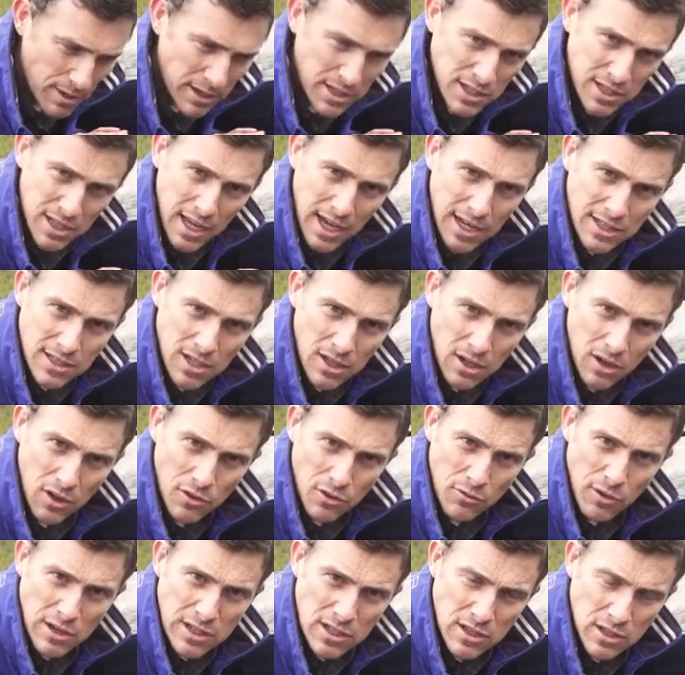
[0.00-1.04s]
match that on
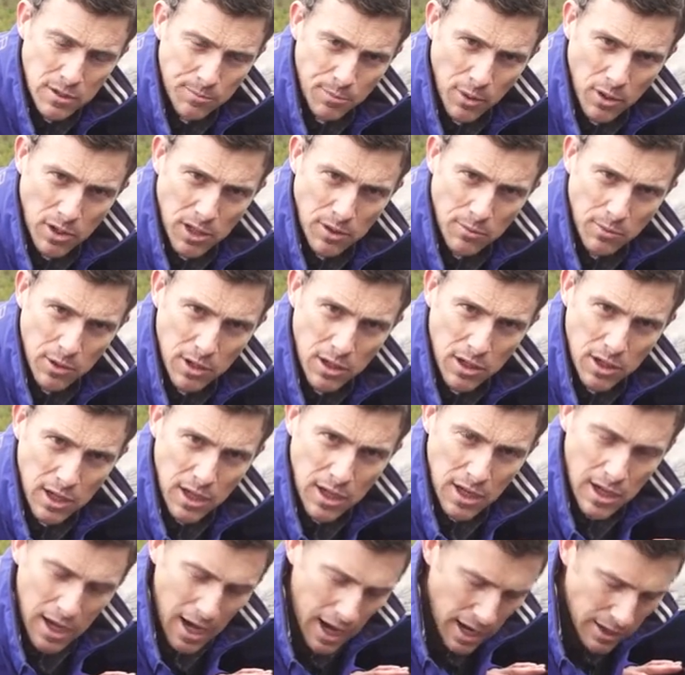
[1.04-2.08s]
the rest of the bodywork,
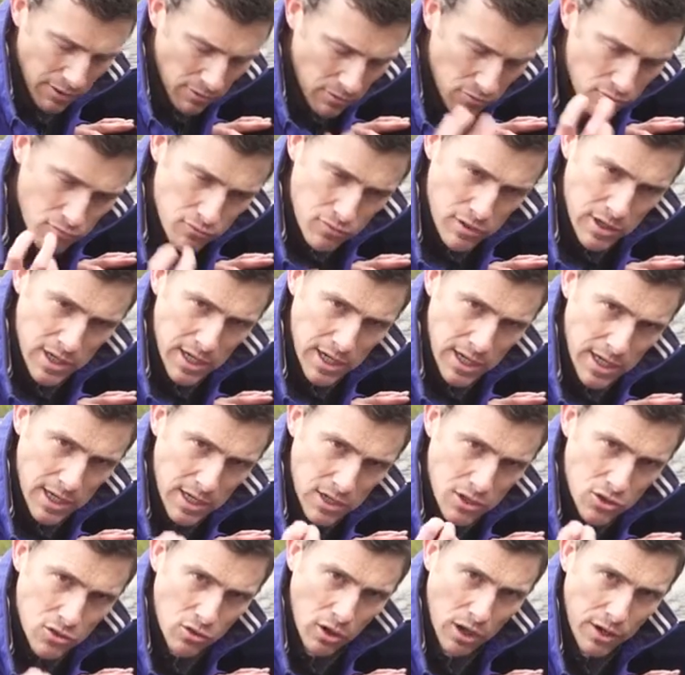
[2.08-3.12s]
and it will really
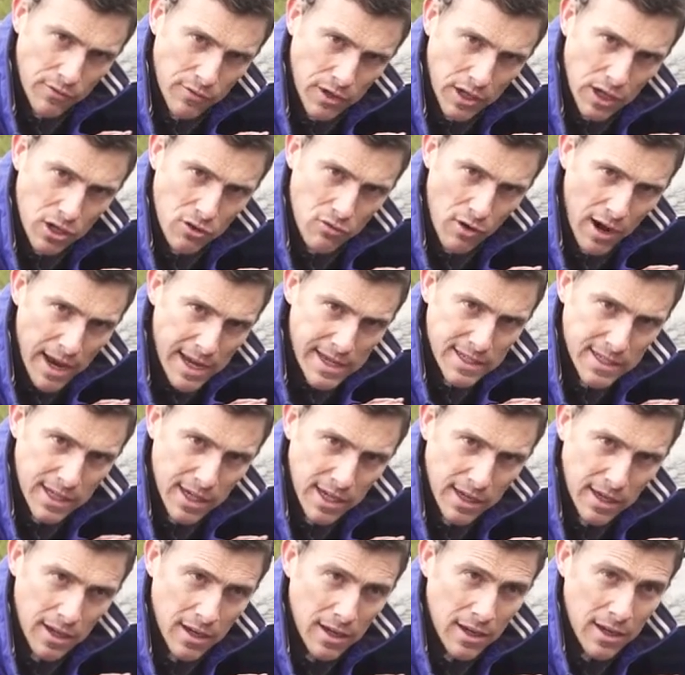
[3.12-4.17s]
drive you
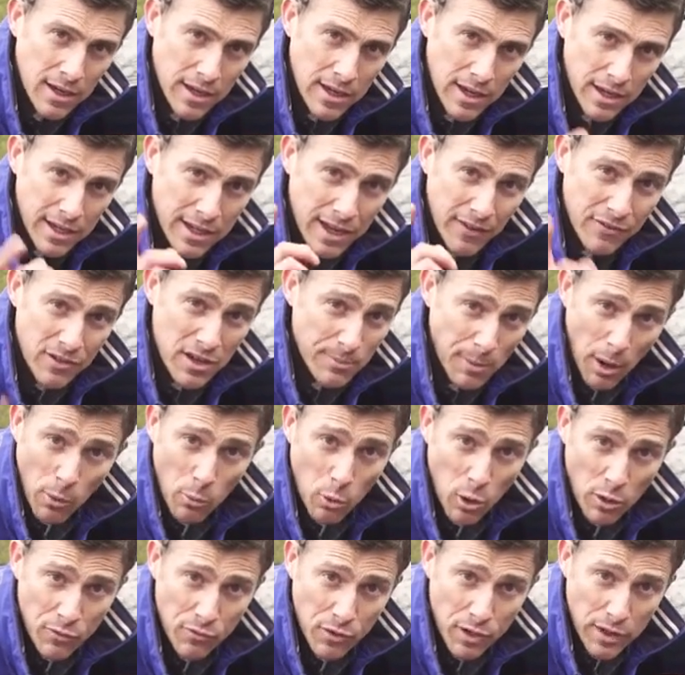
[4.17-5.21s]
crazy. You're gonna have to take my
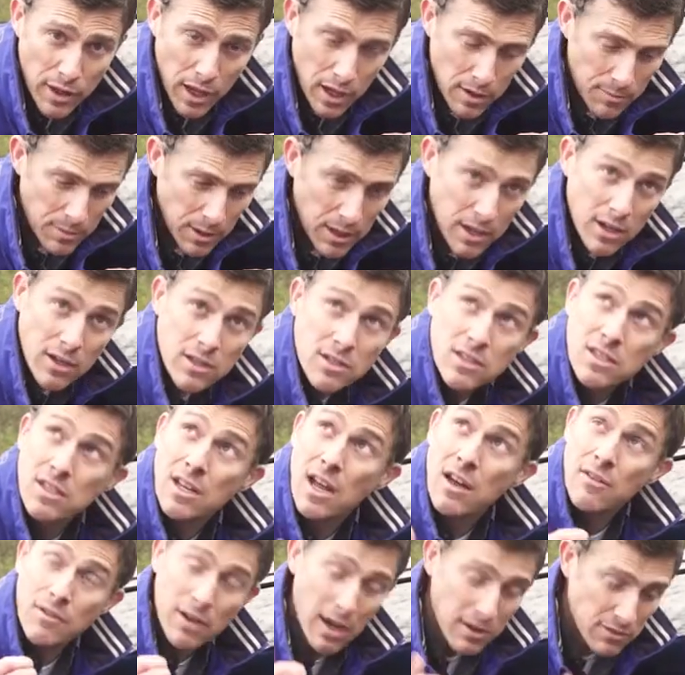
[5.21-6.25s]
word for it though, because you
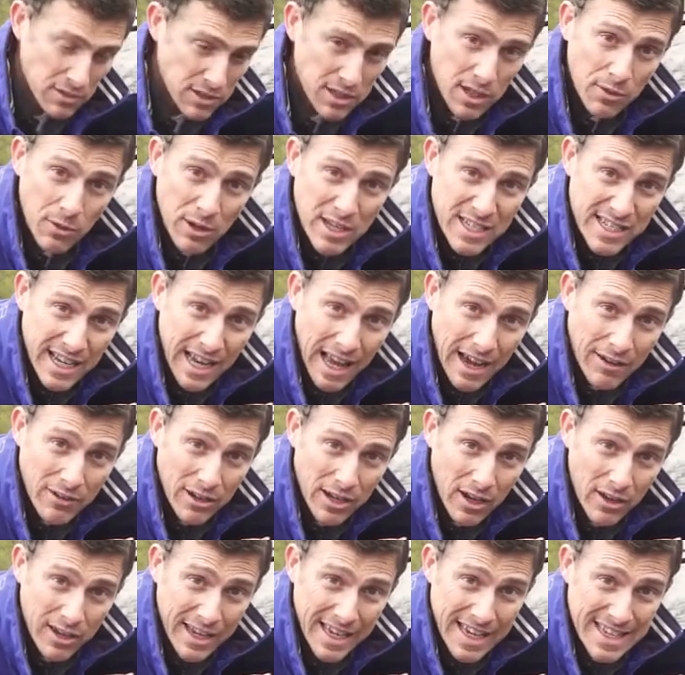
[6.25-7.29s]
don't notice it when it's
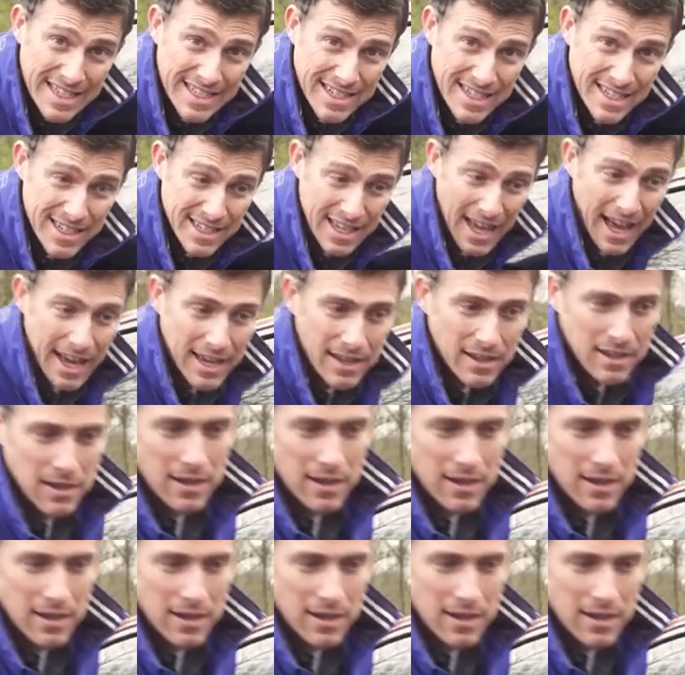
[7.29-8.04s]
cloudy like it is today.